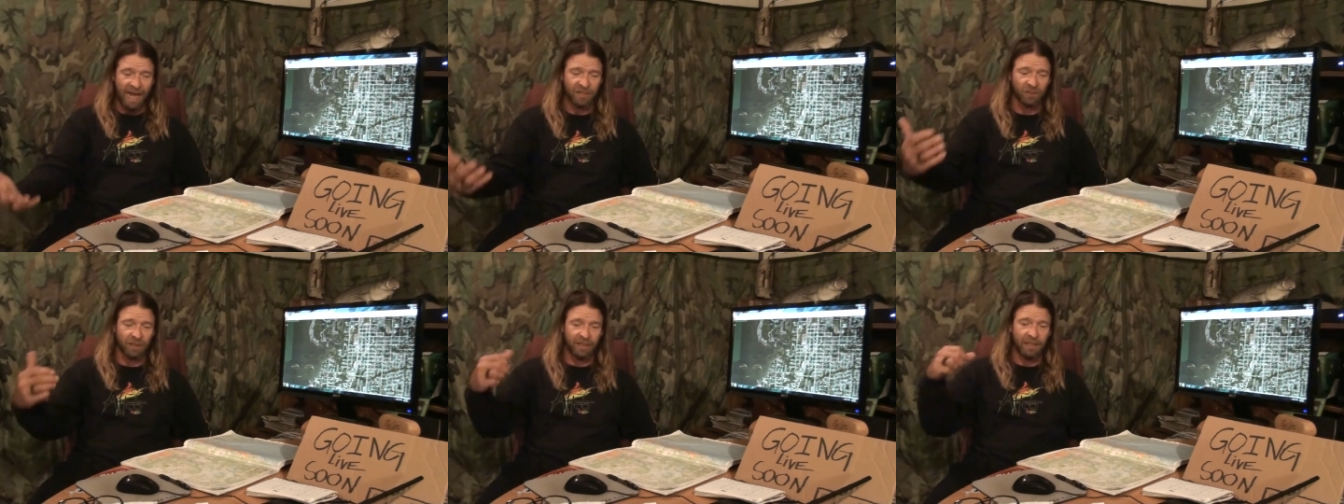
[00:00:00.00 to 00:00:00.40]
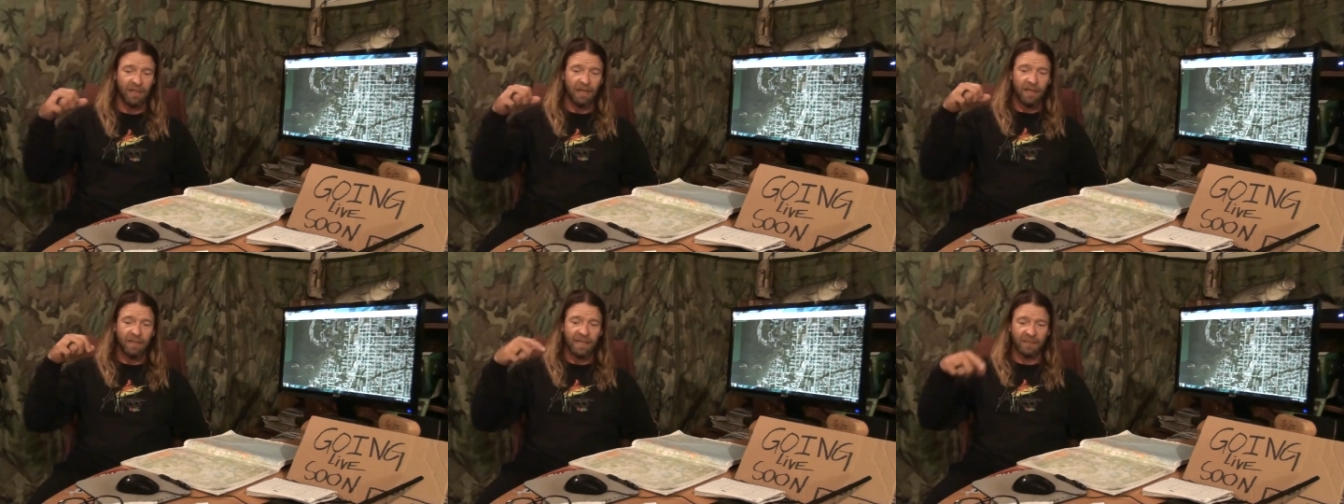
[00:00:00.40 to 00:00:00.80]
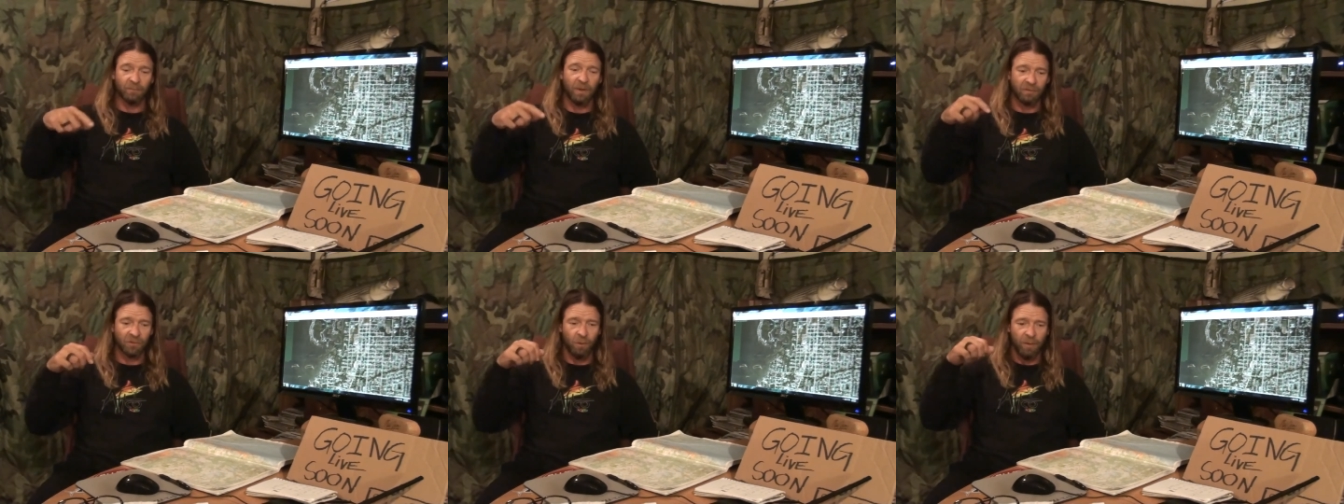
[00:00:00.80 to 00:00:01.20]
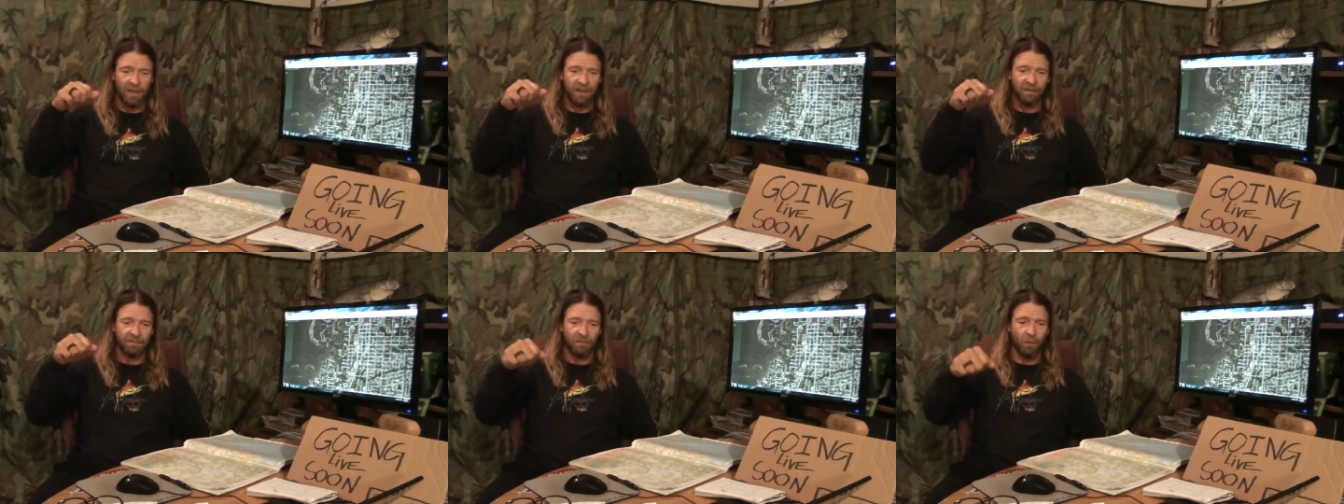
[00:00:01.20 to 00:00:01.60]
Actually, that's what I was going
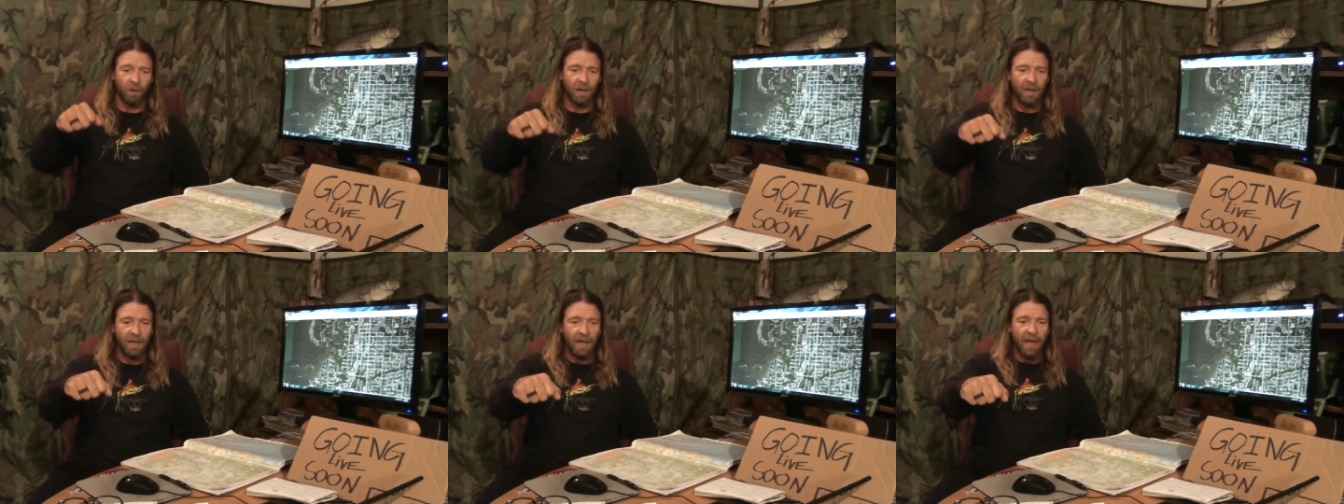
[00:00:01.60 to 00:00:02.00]
in there for.